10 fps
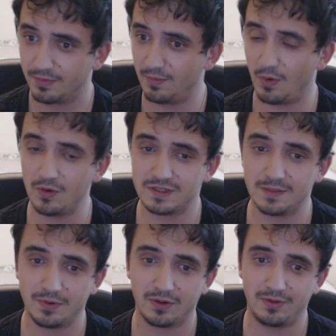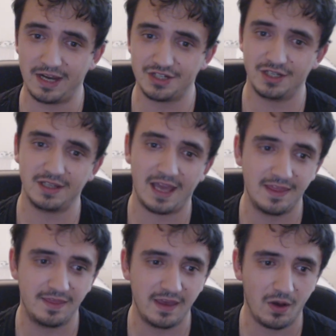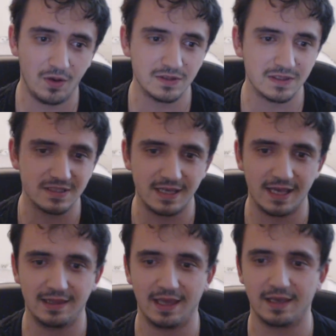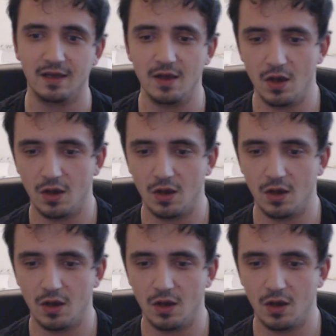promotes the progression, and they also said like